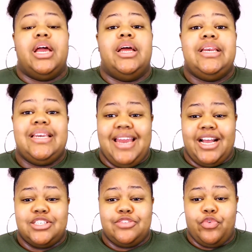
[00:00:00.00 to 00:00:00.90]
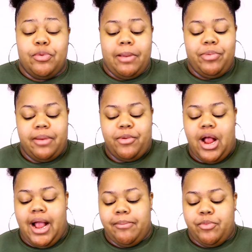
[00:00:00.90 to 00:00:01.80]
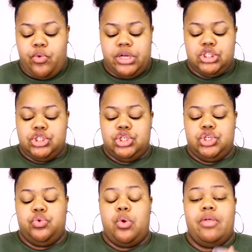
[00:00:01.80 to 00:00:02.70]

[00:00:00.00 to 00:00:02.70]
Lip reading: Next, for my primer, I'm going to do